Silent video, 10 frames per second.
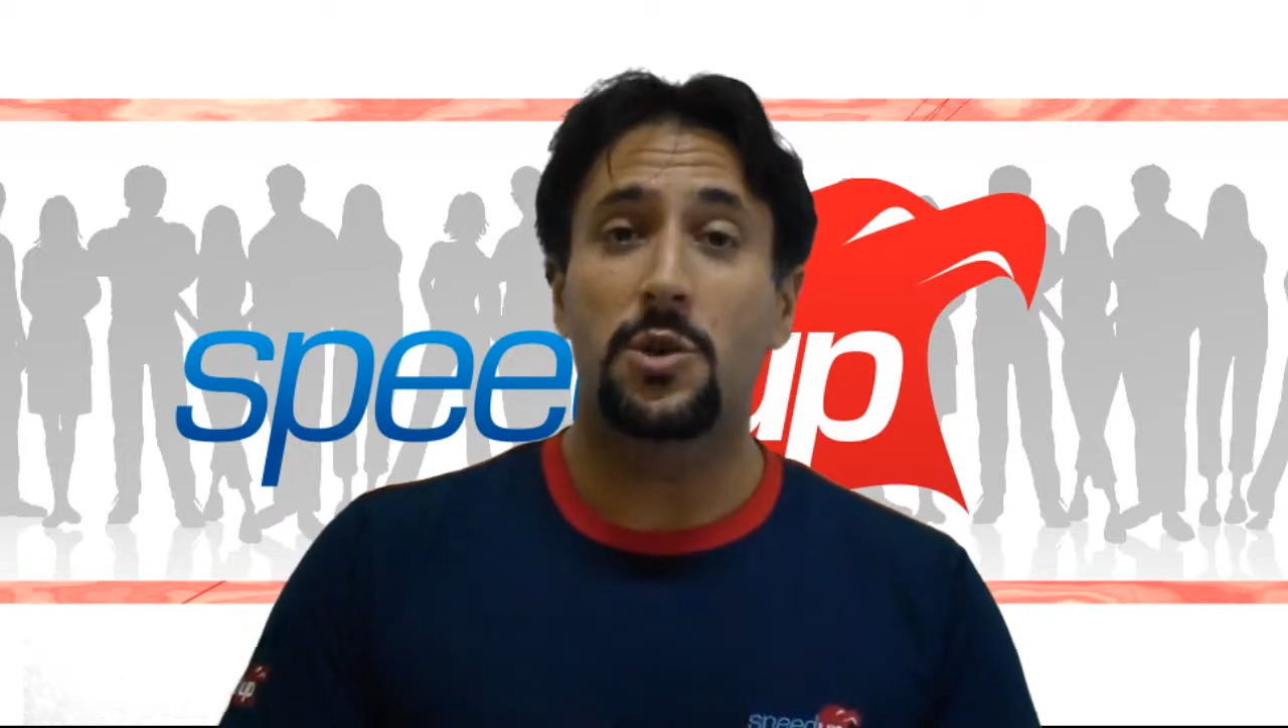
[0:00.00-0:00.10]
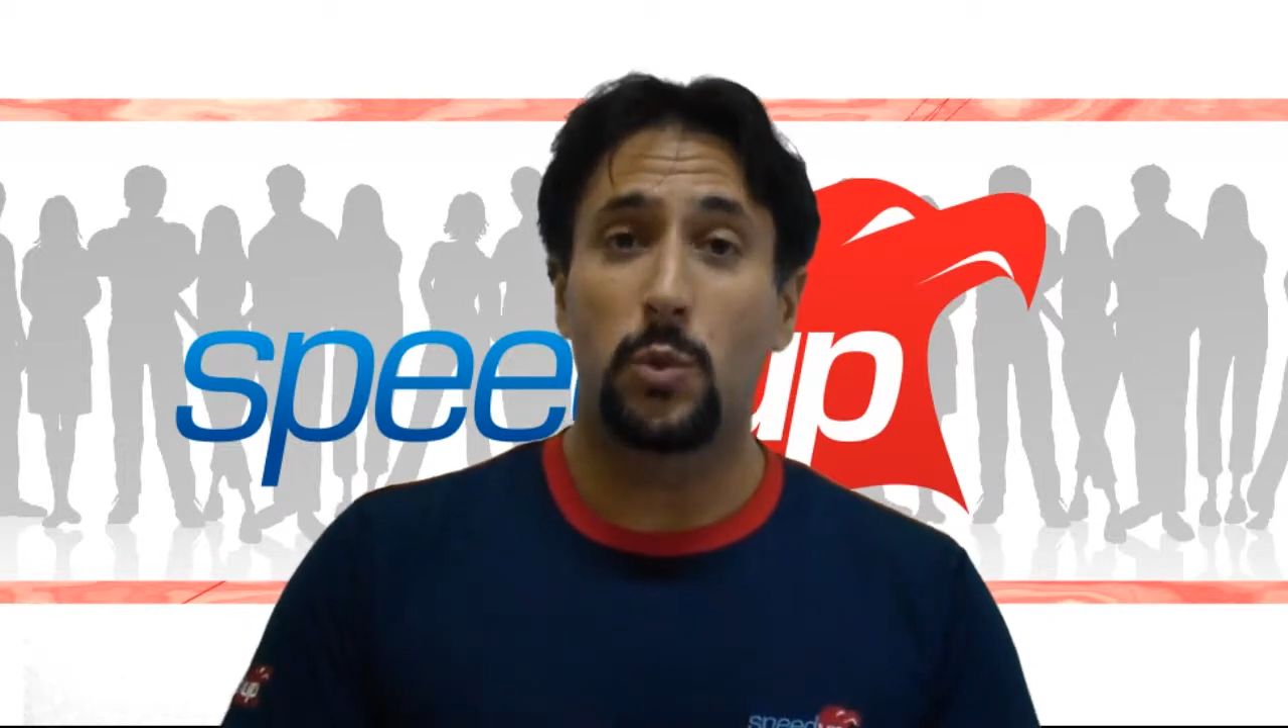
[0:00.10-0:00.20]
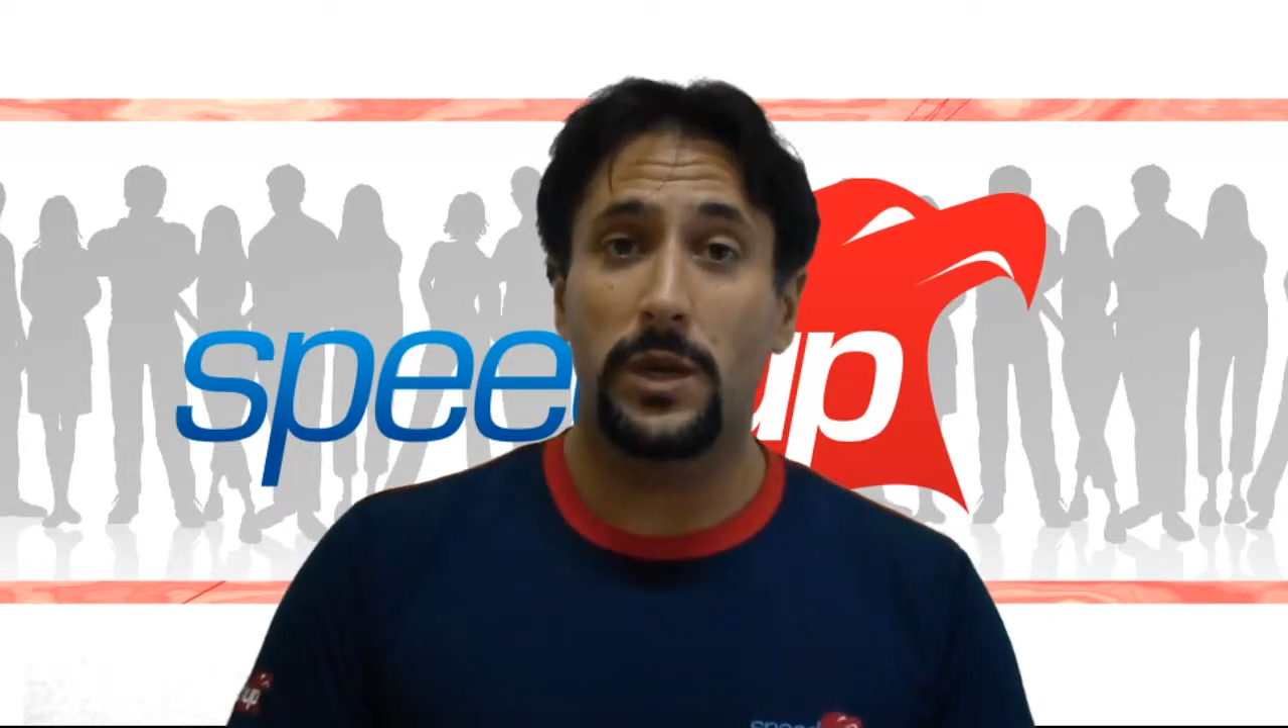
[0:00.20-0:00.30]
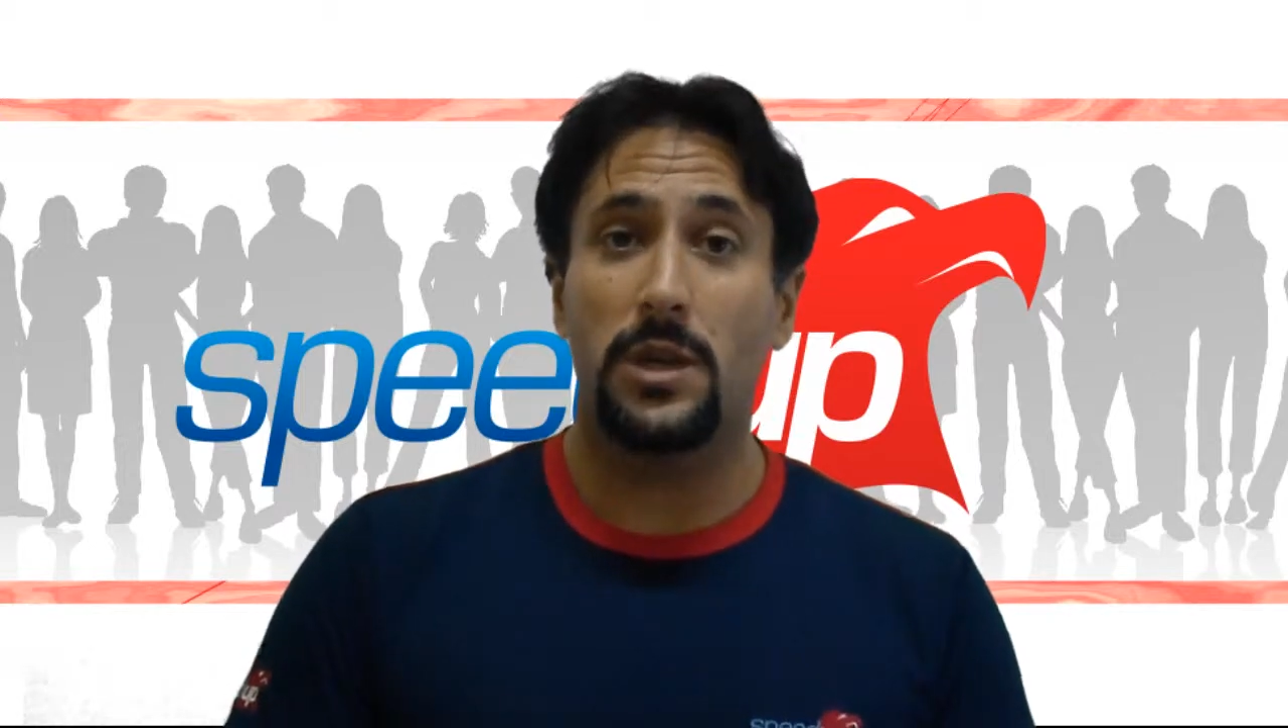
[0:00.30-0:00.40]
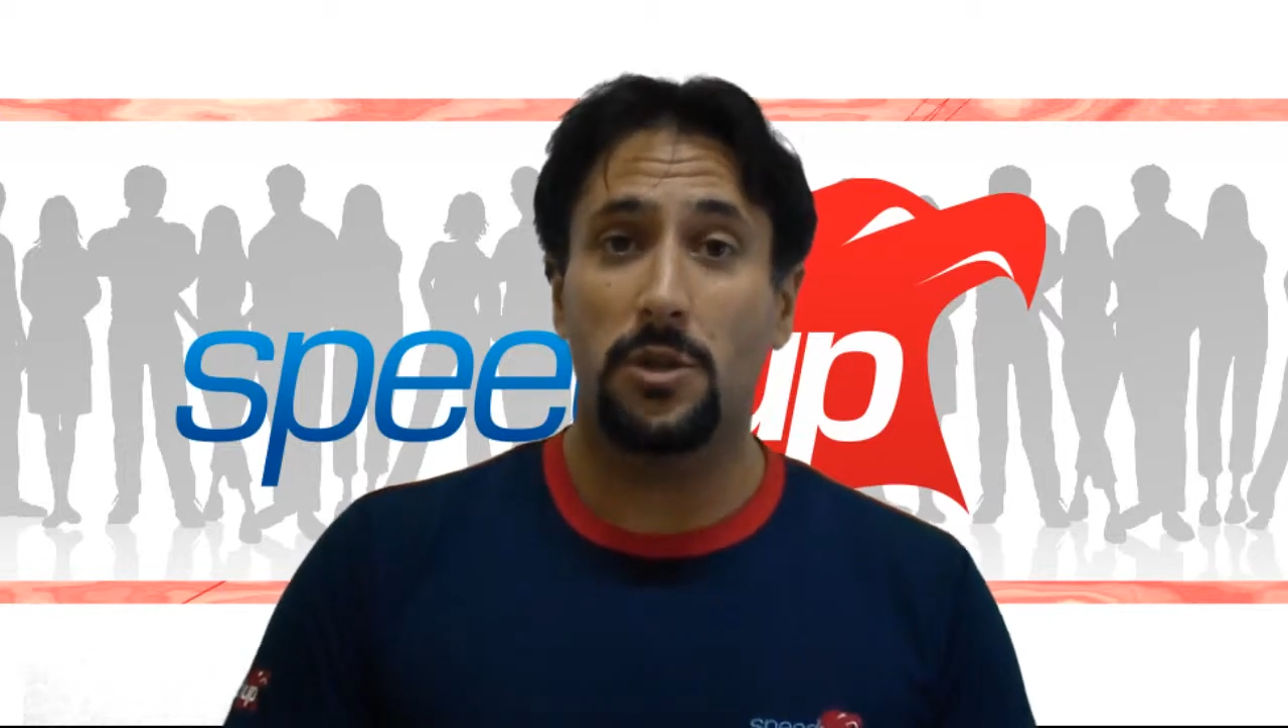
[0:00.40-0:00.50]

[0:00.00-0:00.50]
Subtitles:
we can